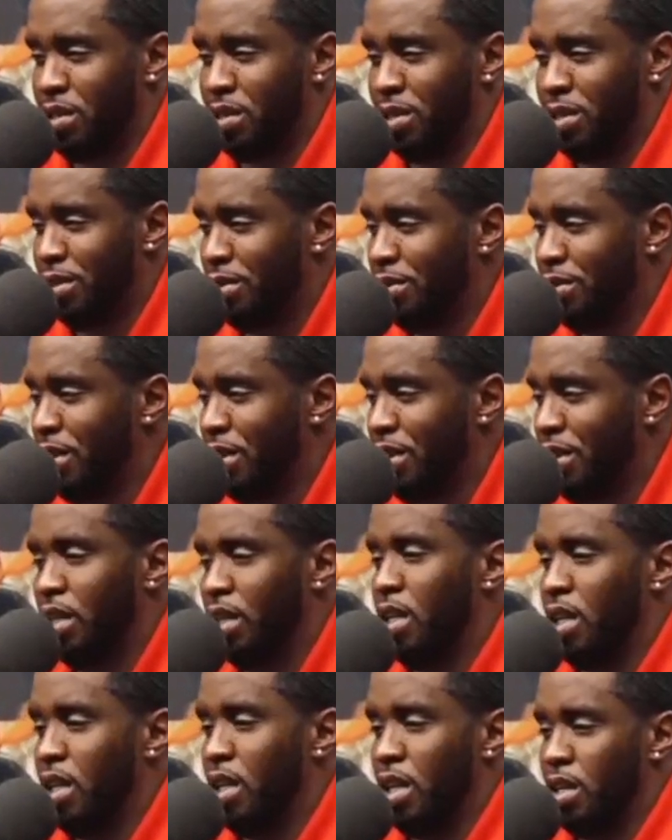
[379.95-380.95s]
And
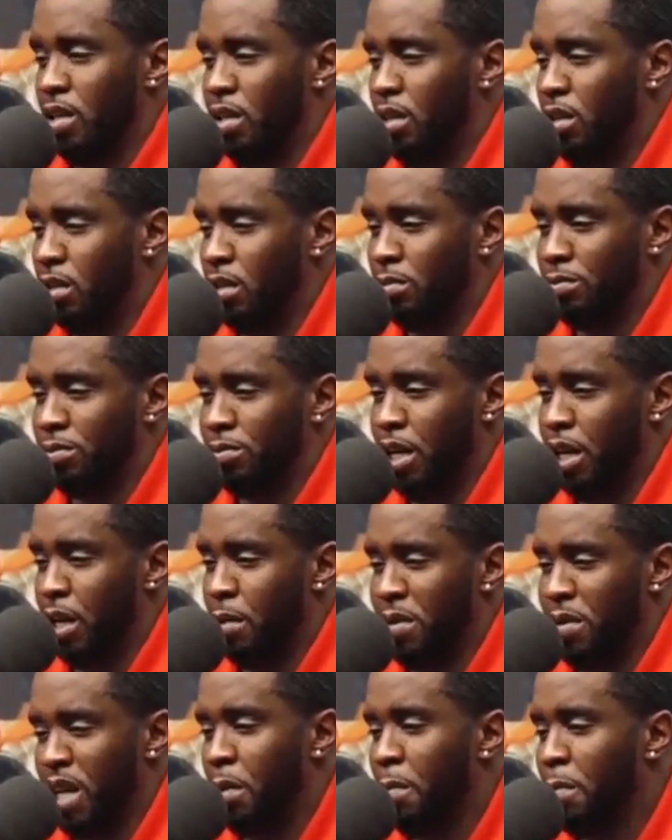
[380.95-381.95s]
yeah,
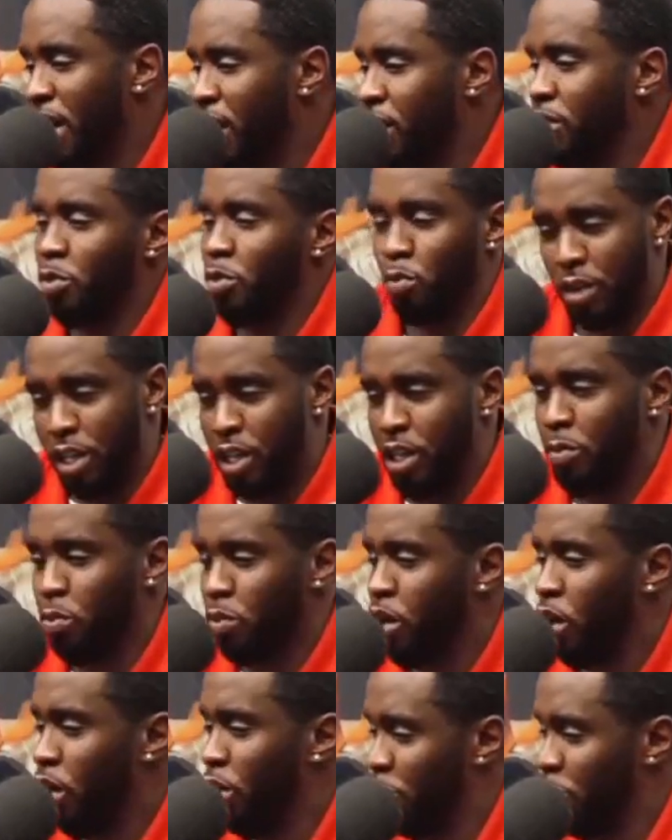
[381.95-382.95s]
me and Mase, we
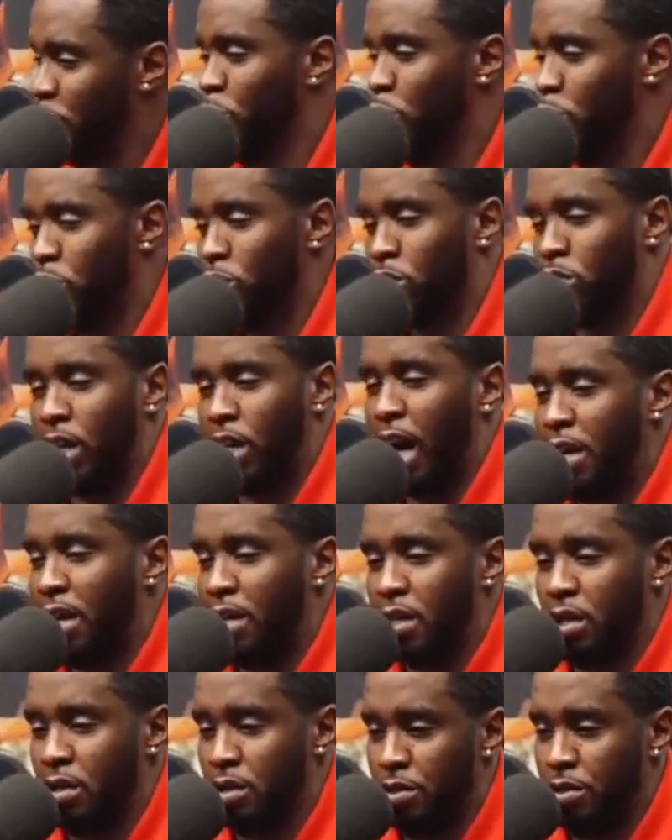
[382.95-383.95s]
also got,
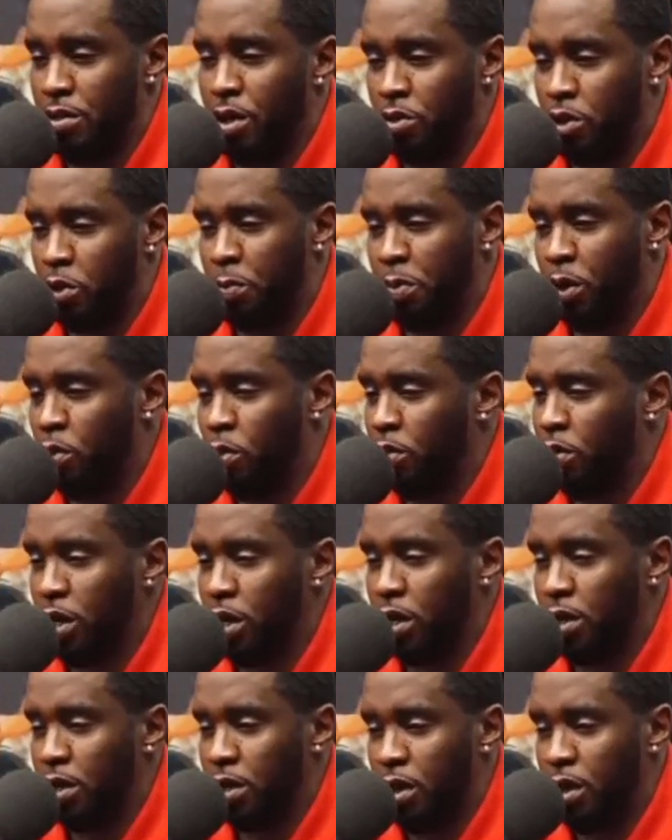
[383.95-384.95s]
you know, spoke
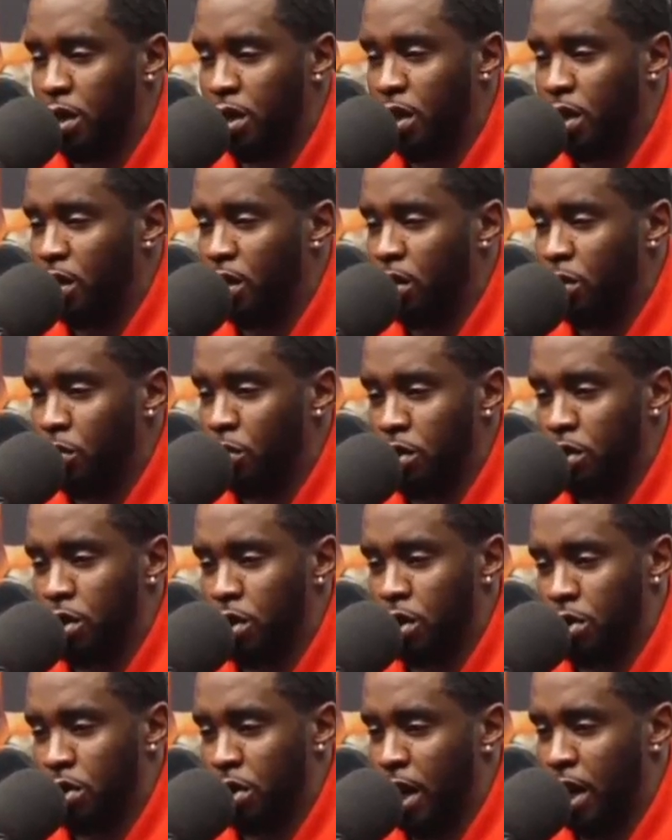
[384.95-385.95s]
and was
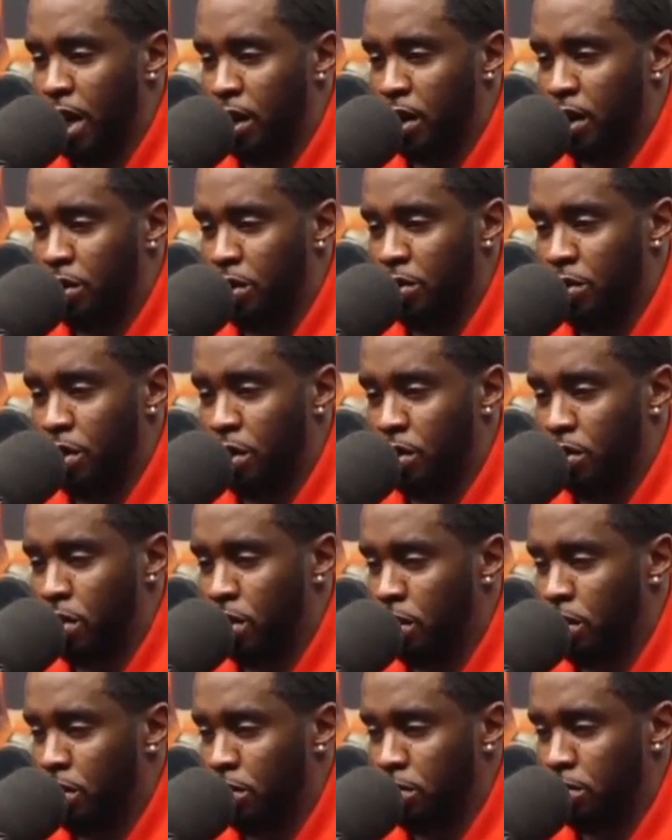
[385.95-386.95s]
just like, you
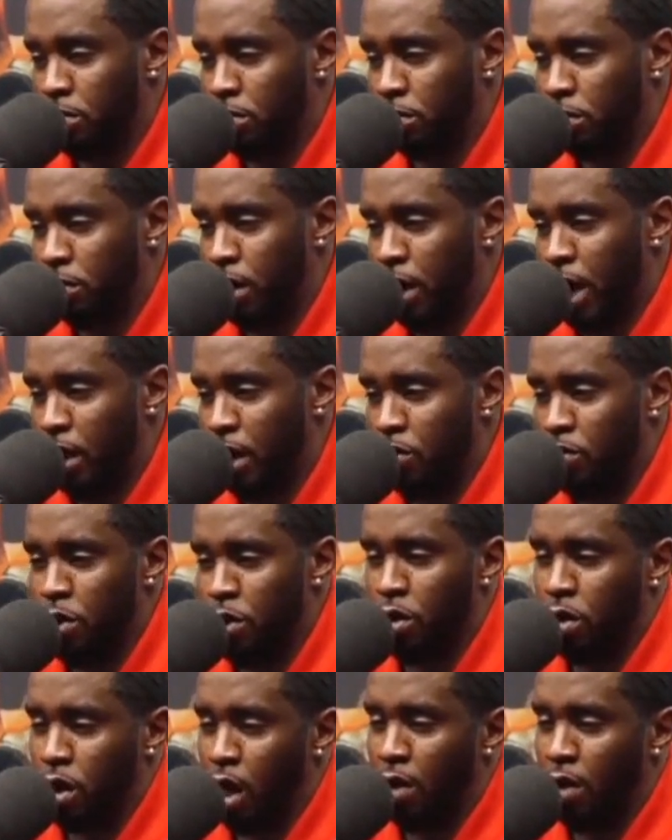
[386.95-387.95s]
know, had a
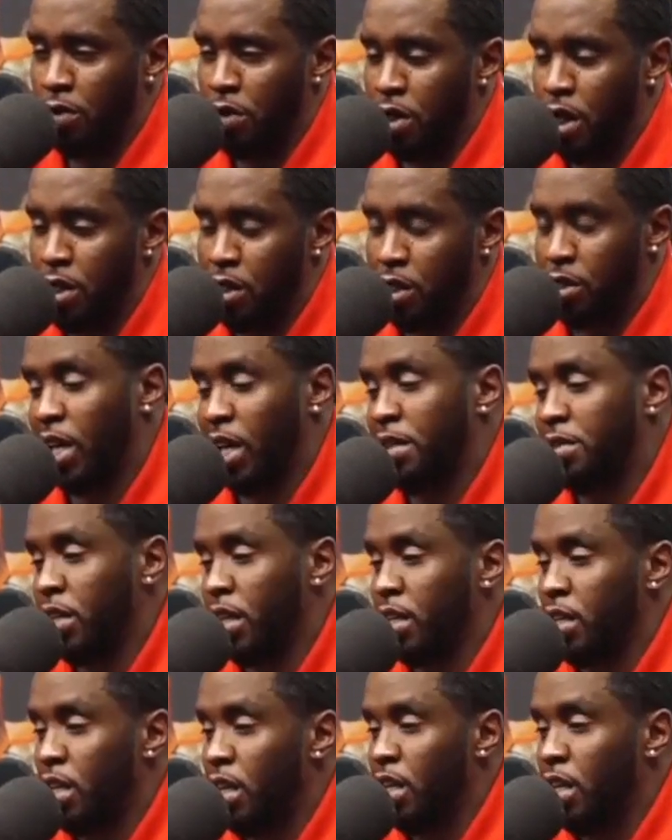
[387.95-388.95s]
real conversation. Because I
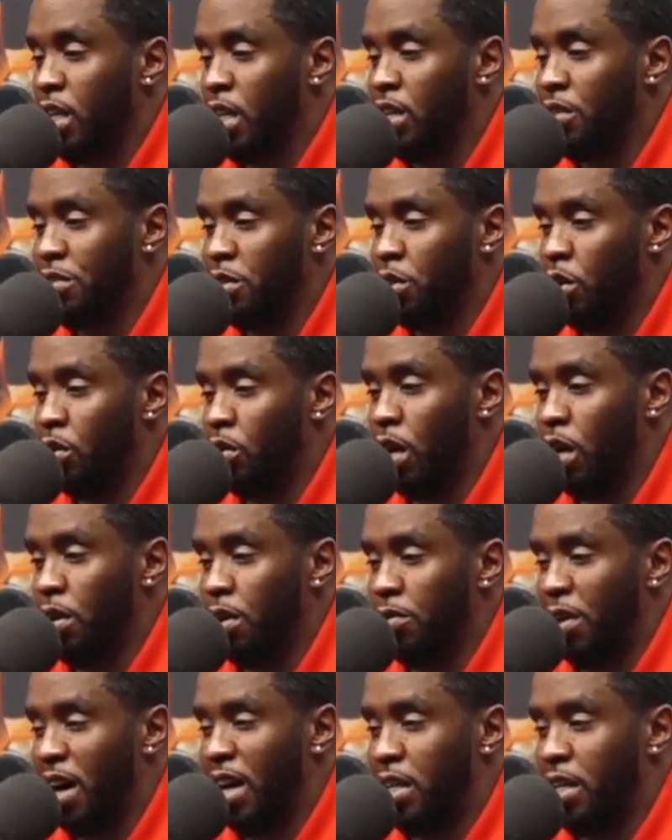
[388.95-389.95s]
think even though
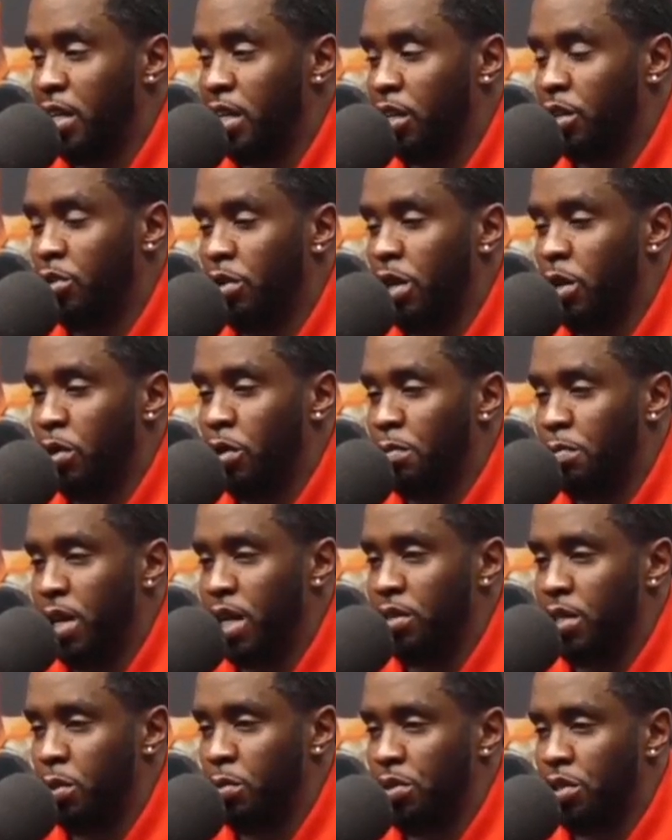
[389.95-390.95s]
if I didn't agree with
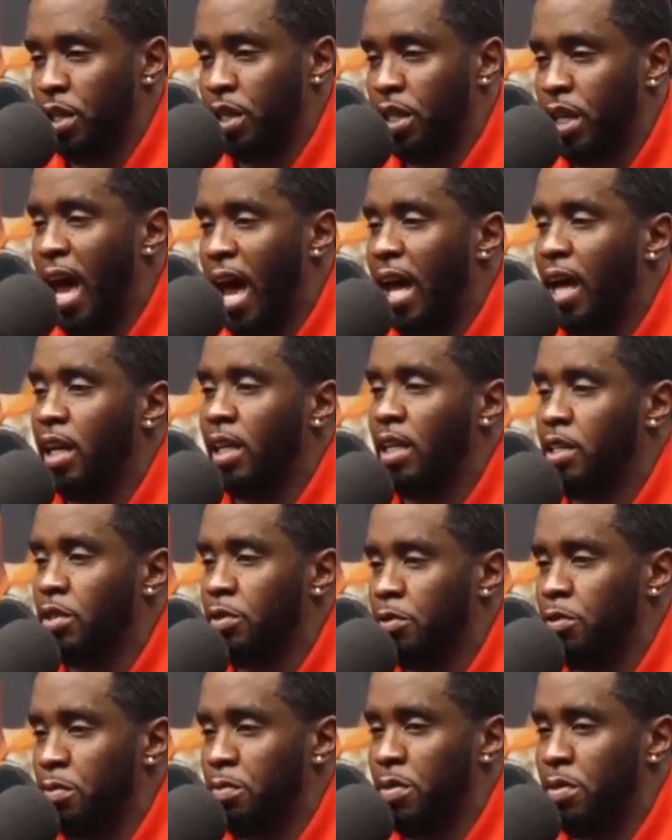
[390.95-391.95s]
Mase, he was a
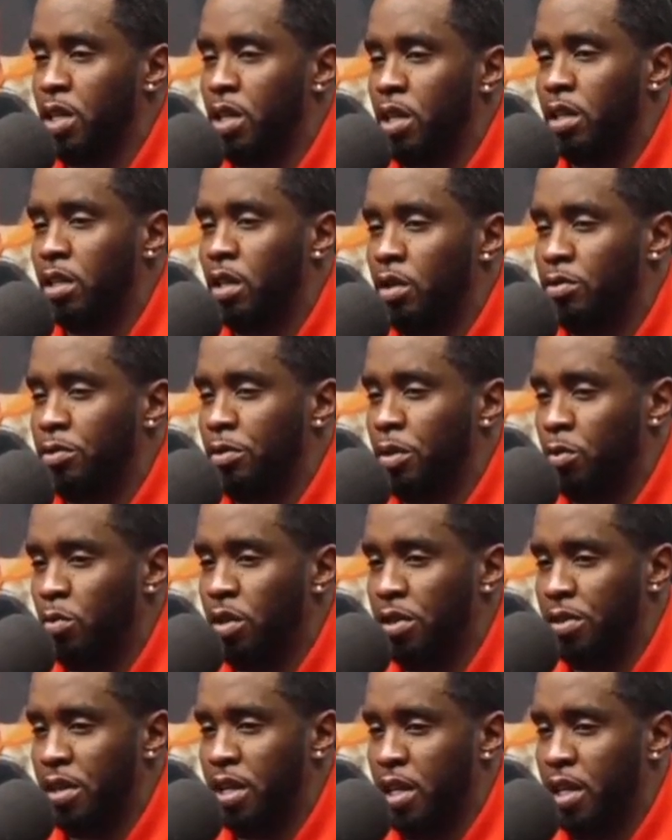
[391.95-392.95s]
catalyst for me to look from
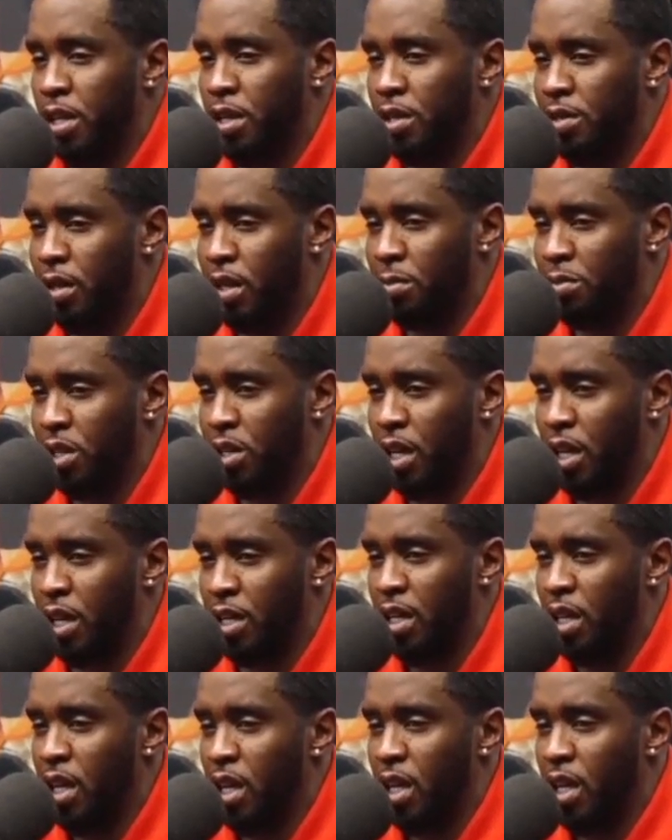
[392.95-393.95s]
within, you know what I'm saying?